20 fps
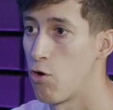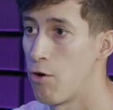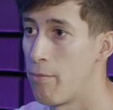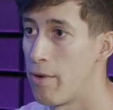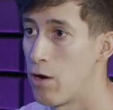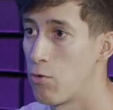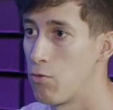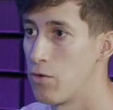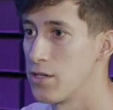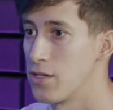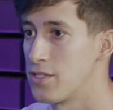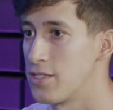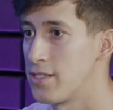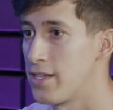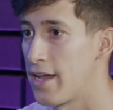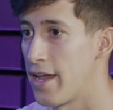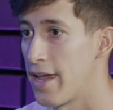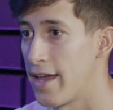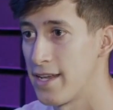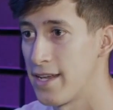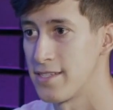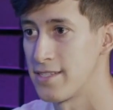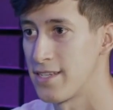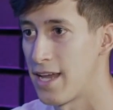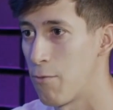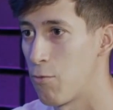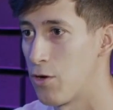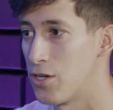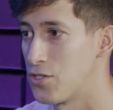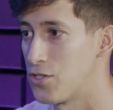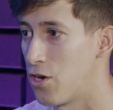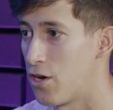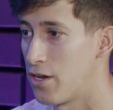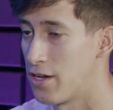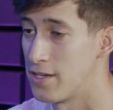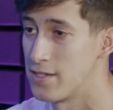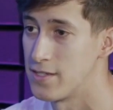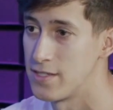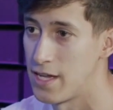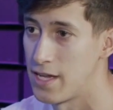more about real estate. And as time went
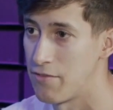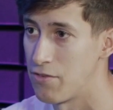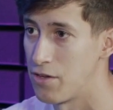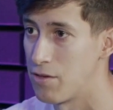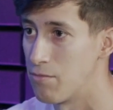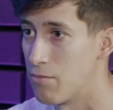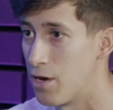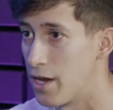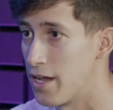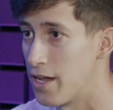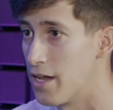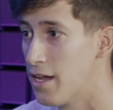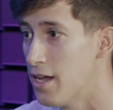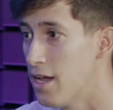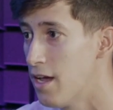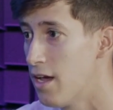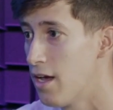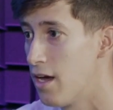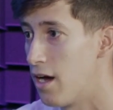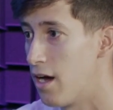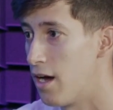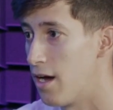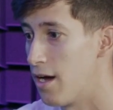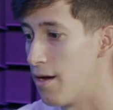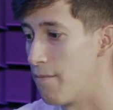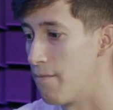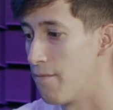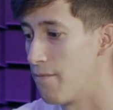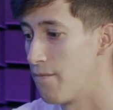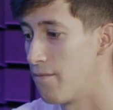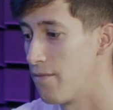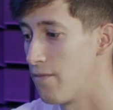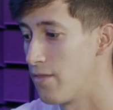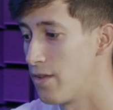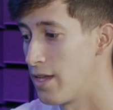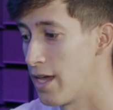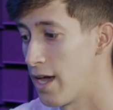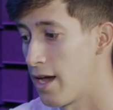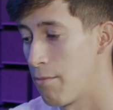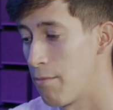on and saving money, um,
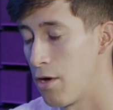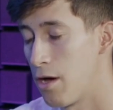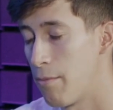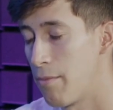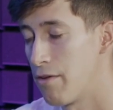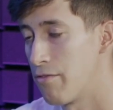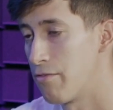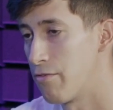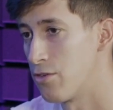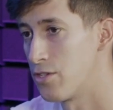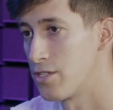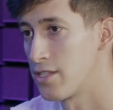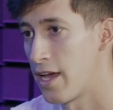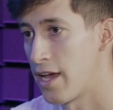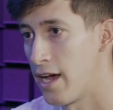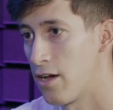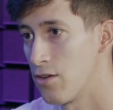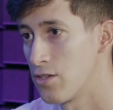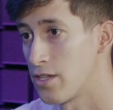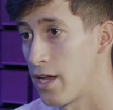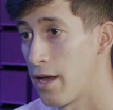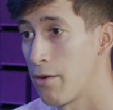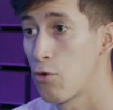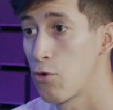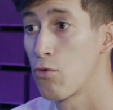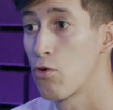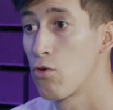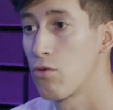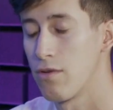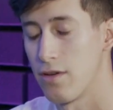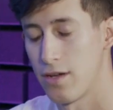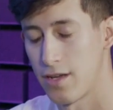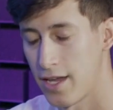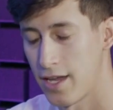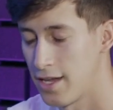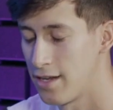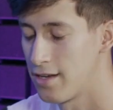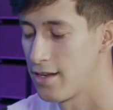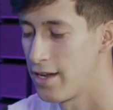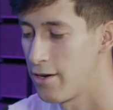yeah, I bought my first house. I
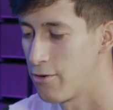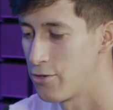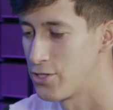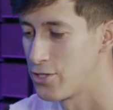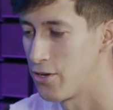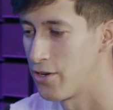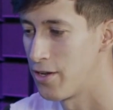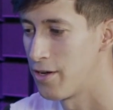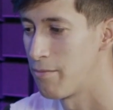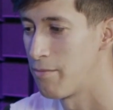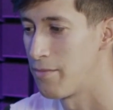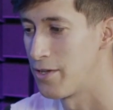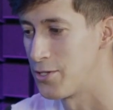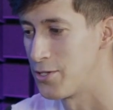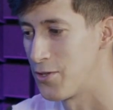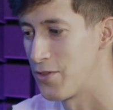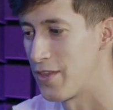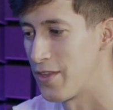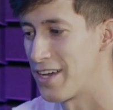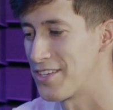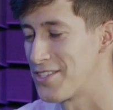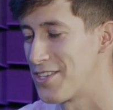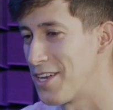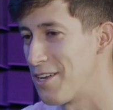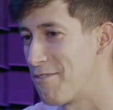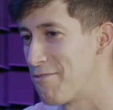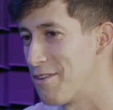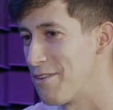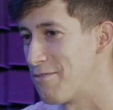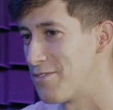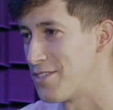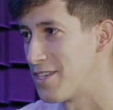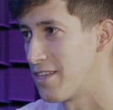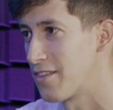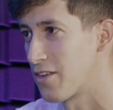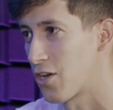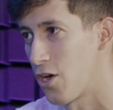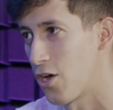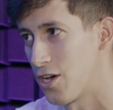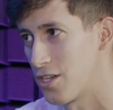again, Arizona in
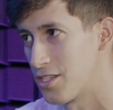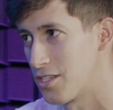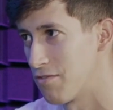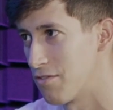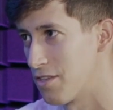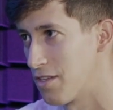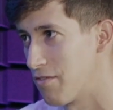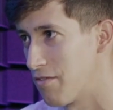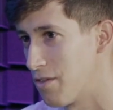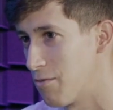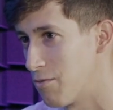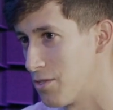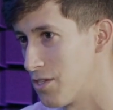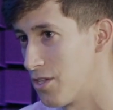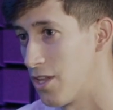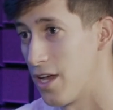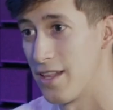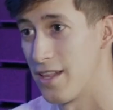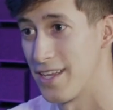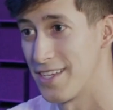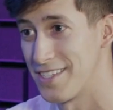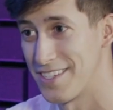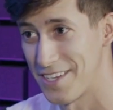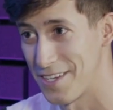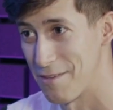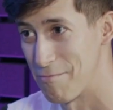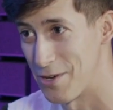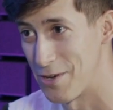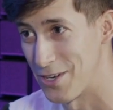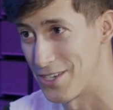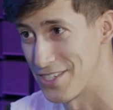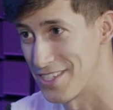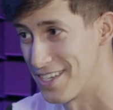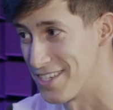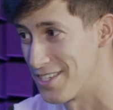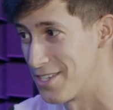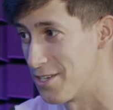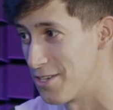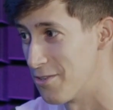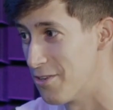2015, the cost of living was a lot less in
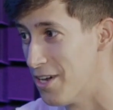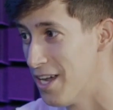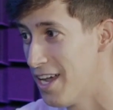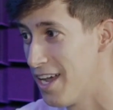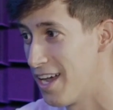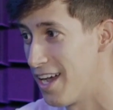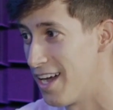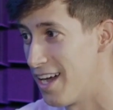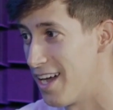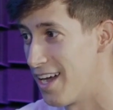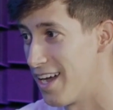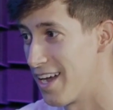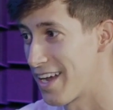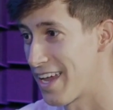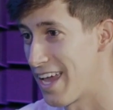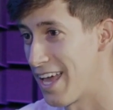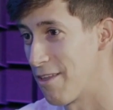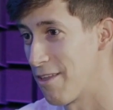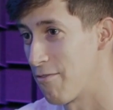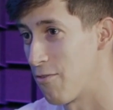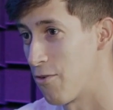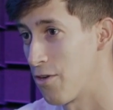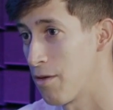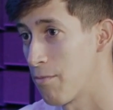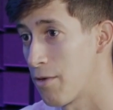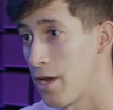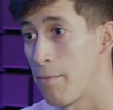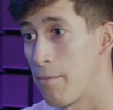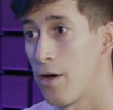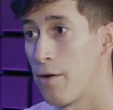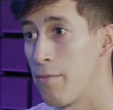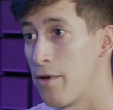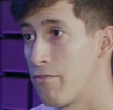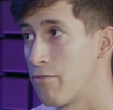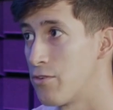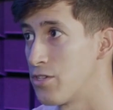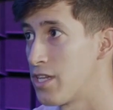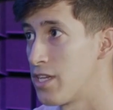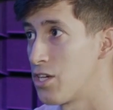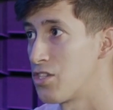comparison to yeah. uh, California. But I bought my
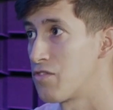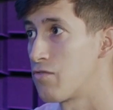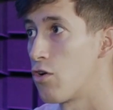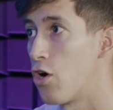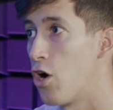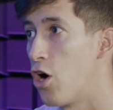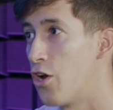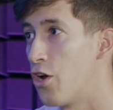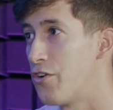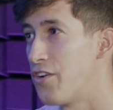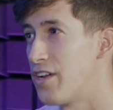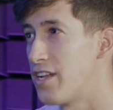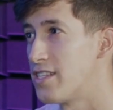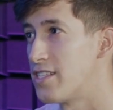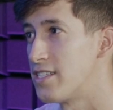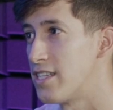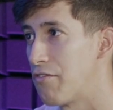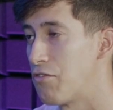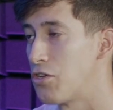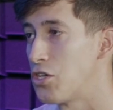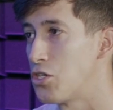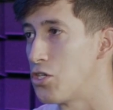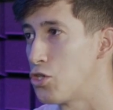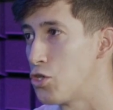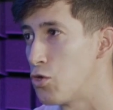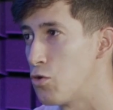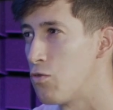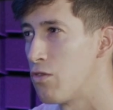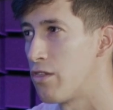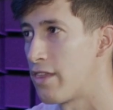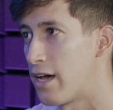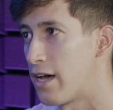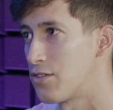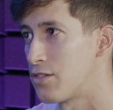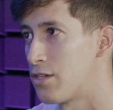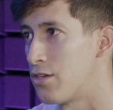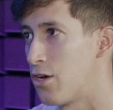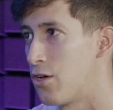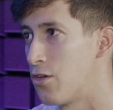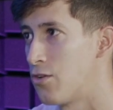first house for
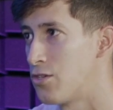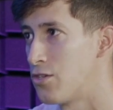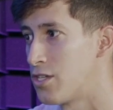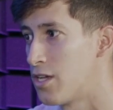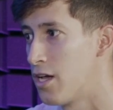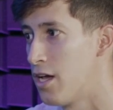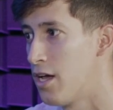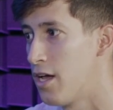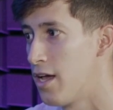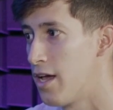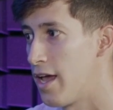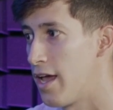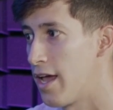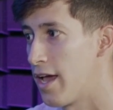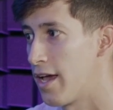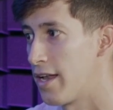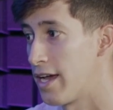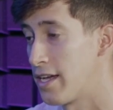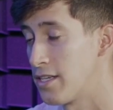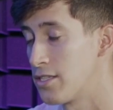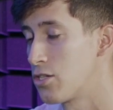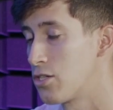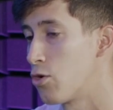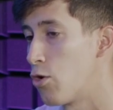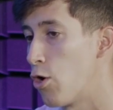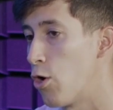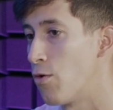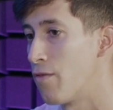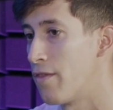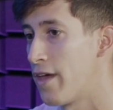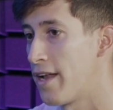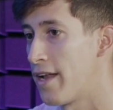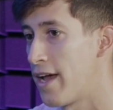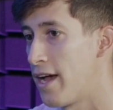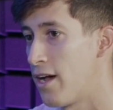$172,000, and I still own that